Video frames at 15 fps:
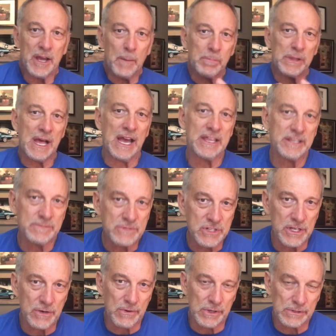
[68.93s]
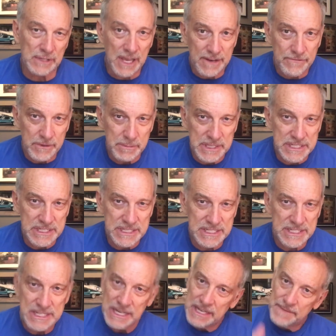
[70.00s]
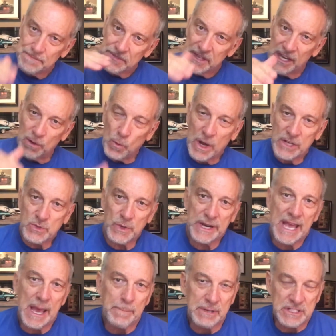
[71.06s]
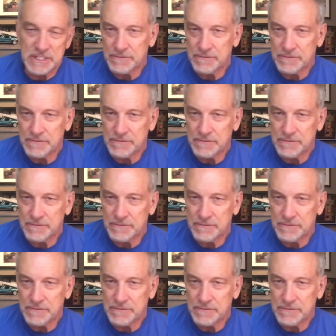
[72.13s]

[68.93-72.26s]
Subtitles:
apply them to your own life or business, and watch what happens.